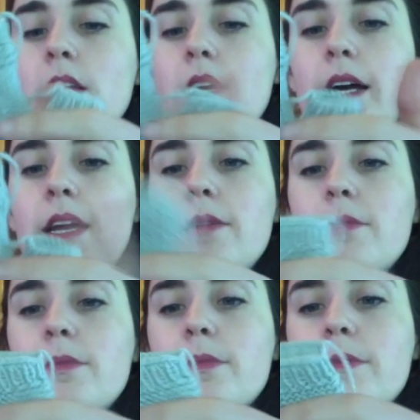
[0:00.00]

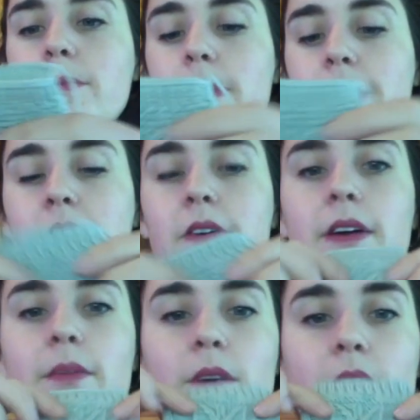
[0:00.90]
So
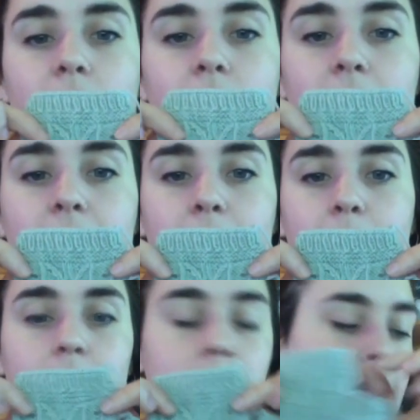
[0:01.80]
I'm very
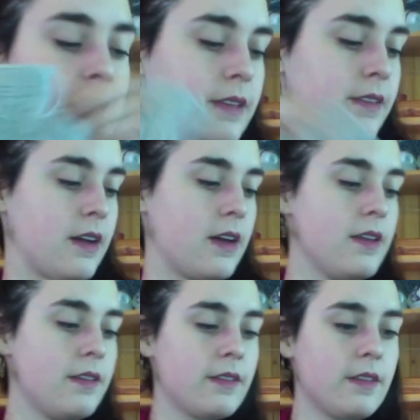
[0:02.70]
happy with these
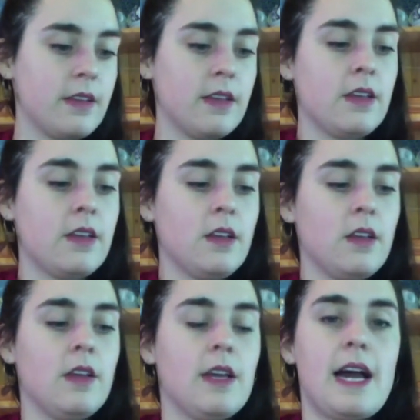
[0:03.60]
guys.
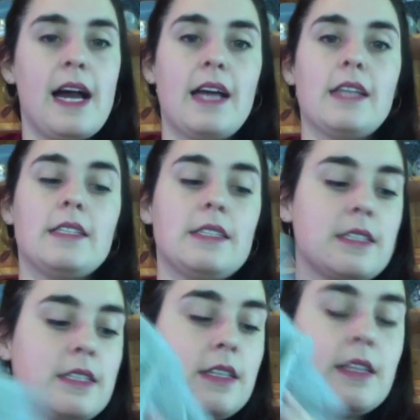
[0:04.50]
And
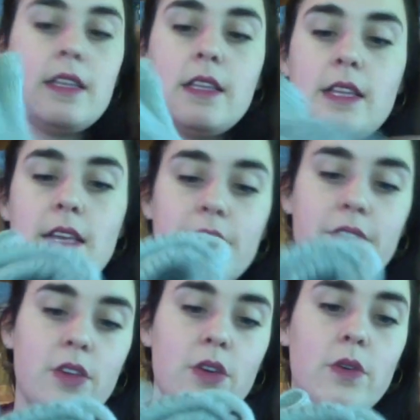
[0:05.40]

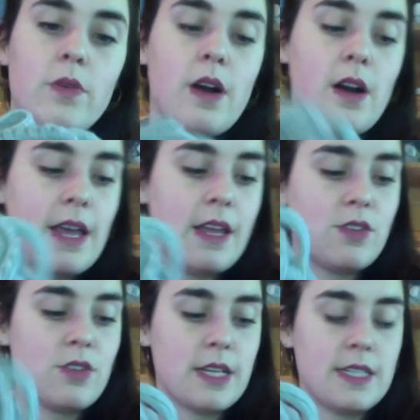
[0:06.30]
if you are
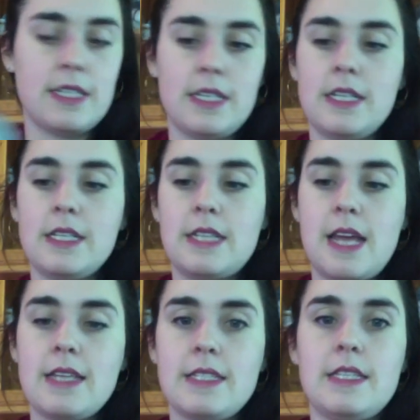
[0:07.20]
interested in
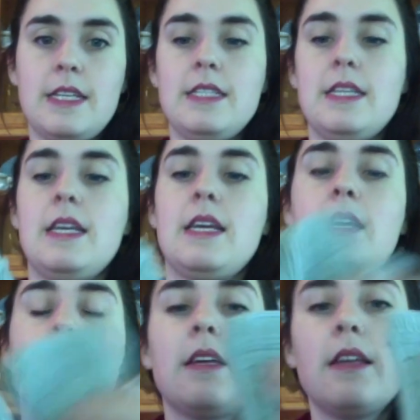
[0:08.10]
test knitting